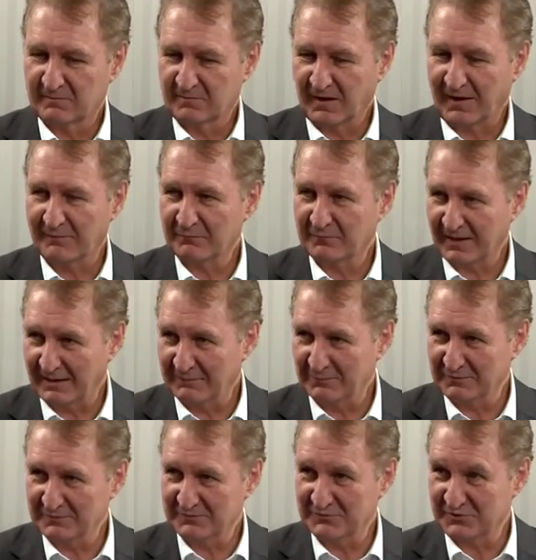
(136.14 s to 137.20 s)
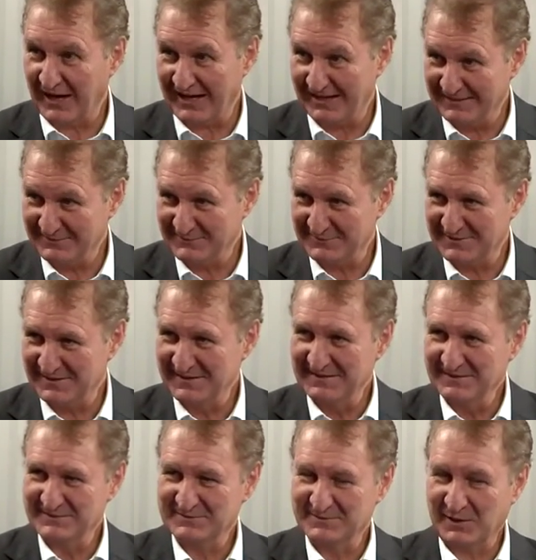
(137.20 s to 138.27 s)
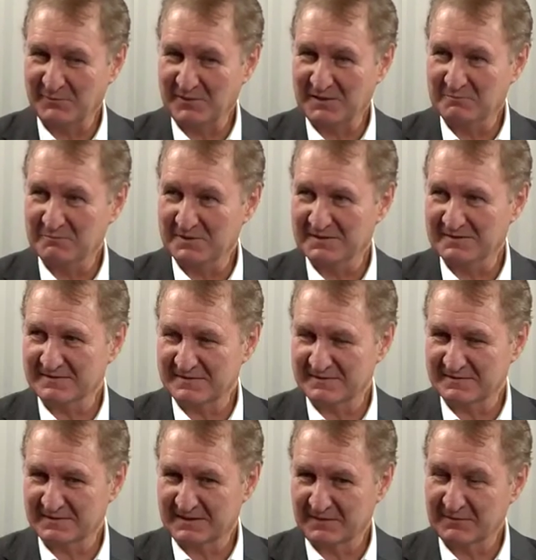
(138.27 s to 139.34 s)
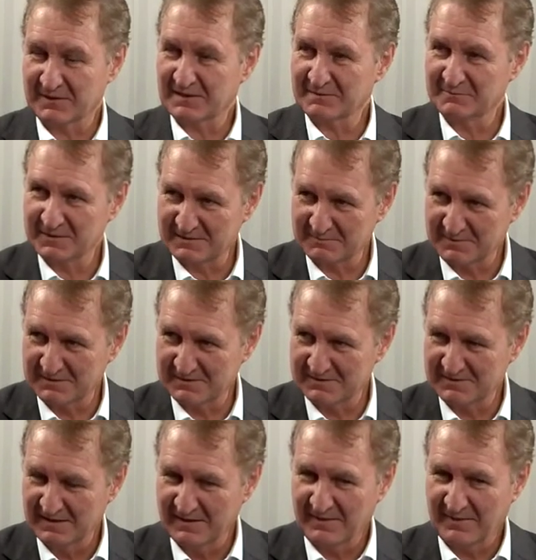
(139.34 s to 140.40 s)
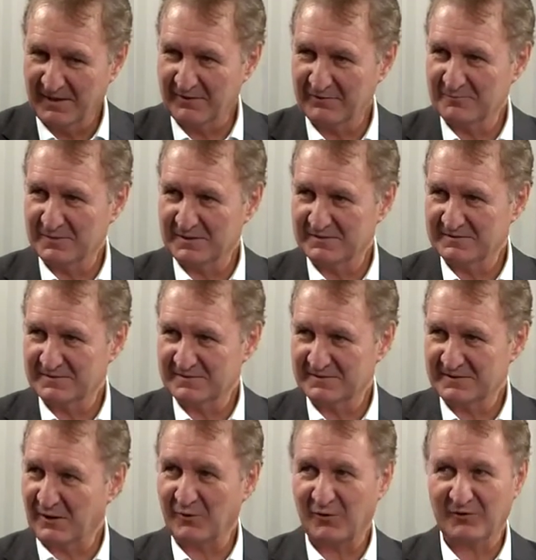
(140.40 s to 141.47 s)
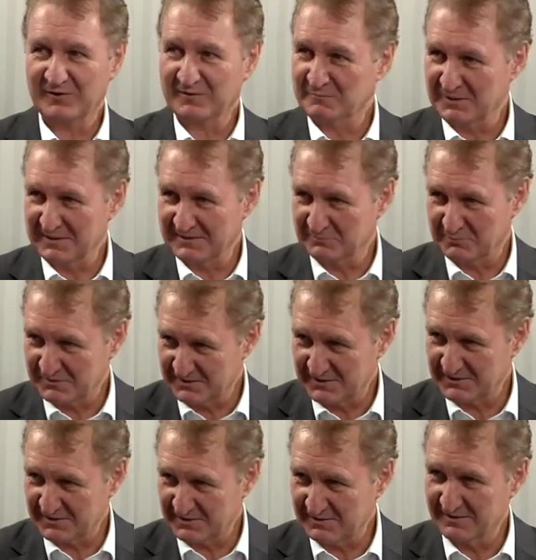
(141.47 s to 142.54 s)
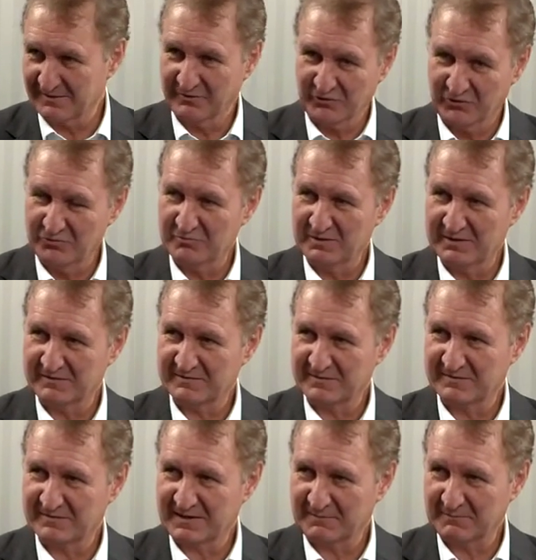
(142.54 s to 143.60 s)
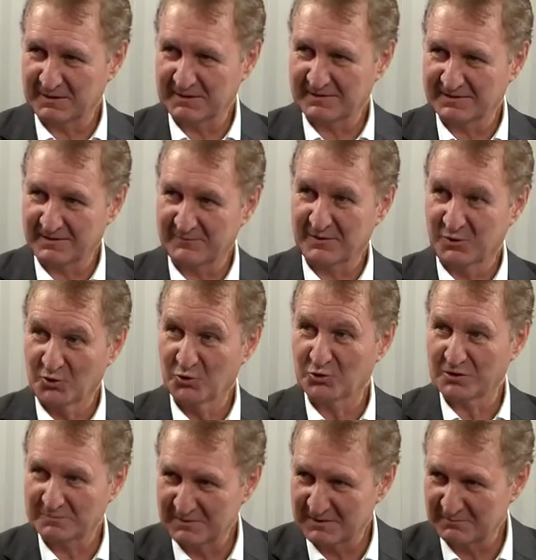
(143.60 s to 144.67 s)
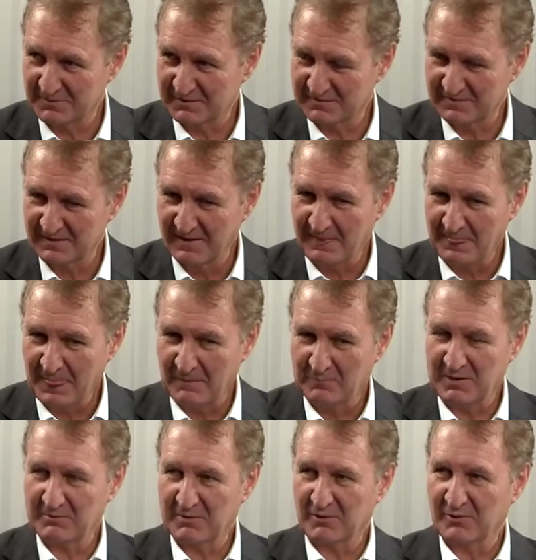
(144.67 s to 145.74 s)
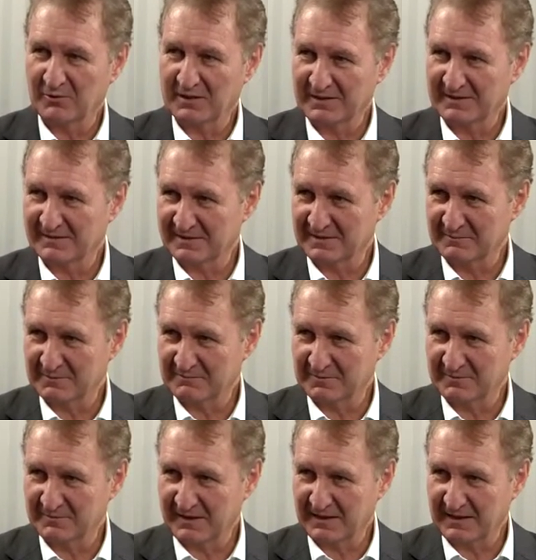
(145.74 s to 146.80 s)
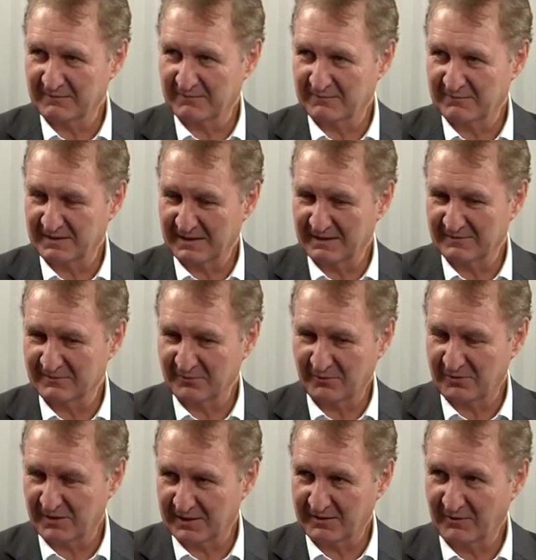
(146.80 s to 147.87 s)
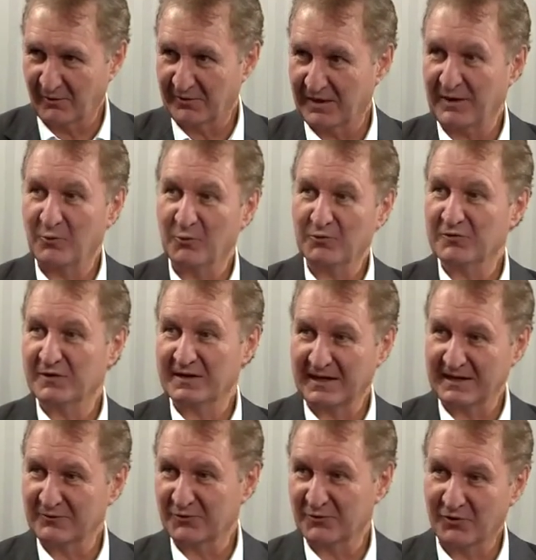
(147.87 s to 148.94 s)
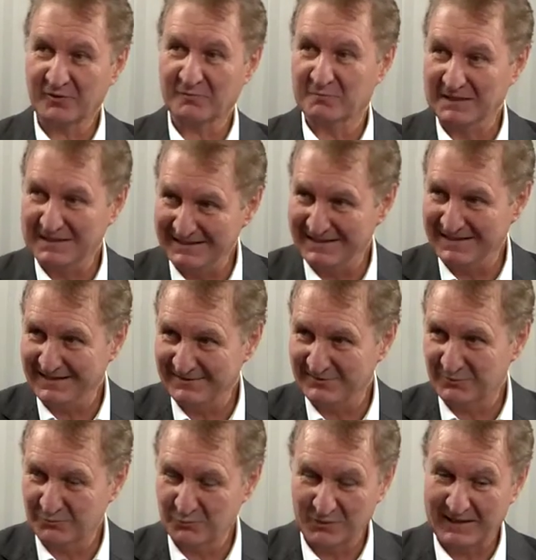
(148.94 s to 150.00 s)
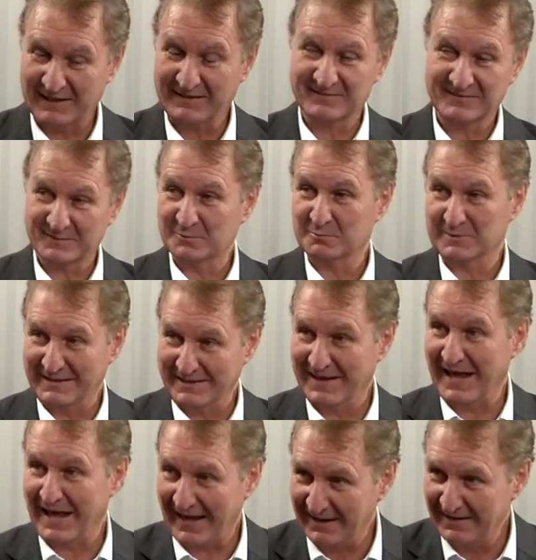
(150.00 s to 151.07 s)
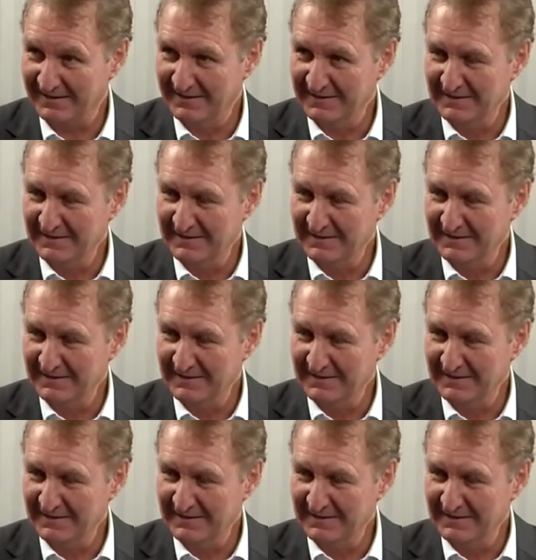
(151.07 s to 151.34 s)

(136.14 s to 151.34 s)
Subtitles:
timetables changed, so many ministers giving commitments, those ministers no longer being in position, new ministers coming in giving new commitments. People are looking at the commitments they give and sort of think, are they also going to not meet these? Will they still be there?